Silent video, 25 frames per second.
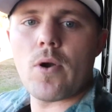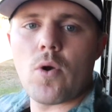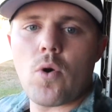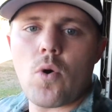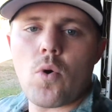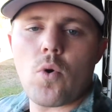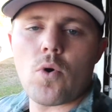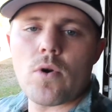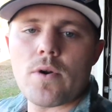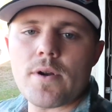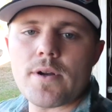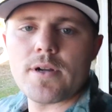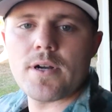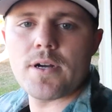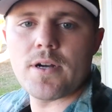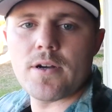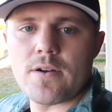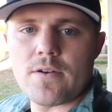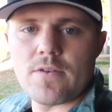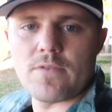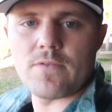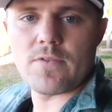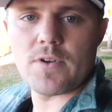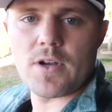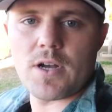quart
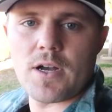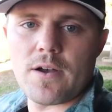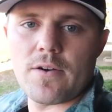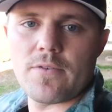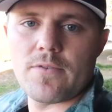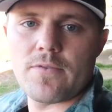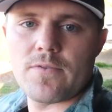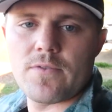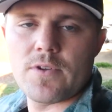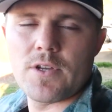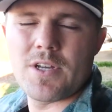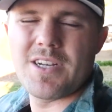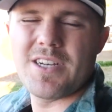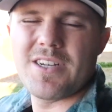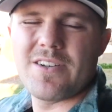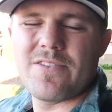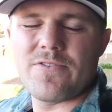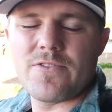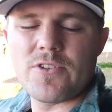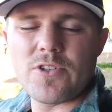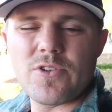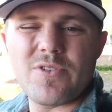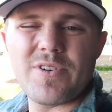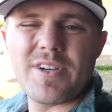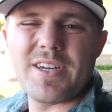of
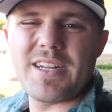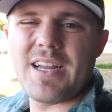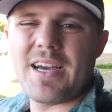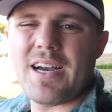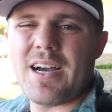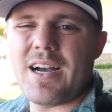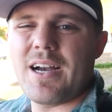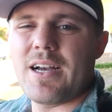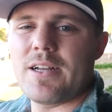fluid.